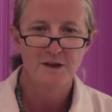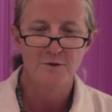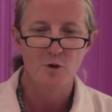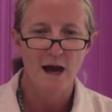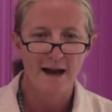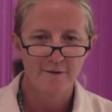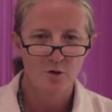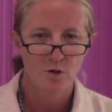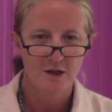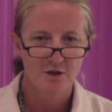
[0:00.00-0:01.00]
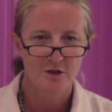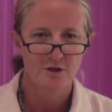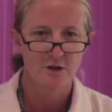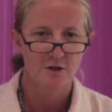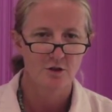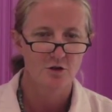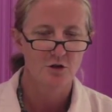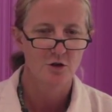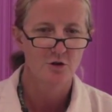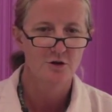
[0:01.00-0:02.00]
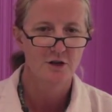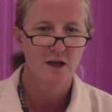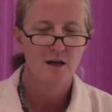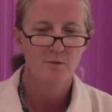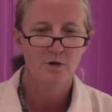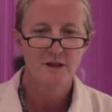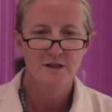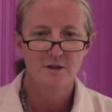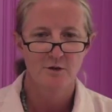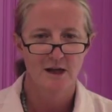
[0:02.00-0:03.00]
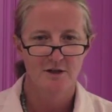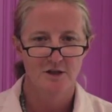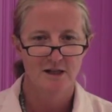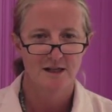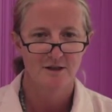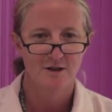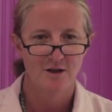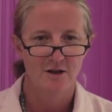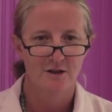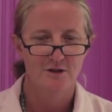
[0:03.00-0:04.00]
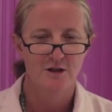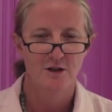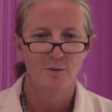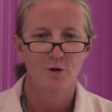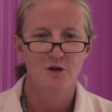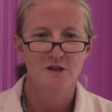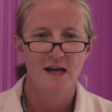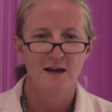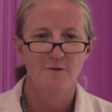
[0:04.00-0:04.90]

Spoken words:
If you have questions and concerns, please don't hesitate to call us. The number is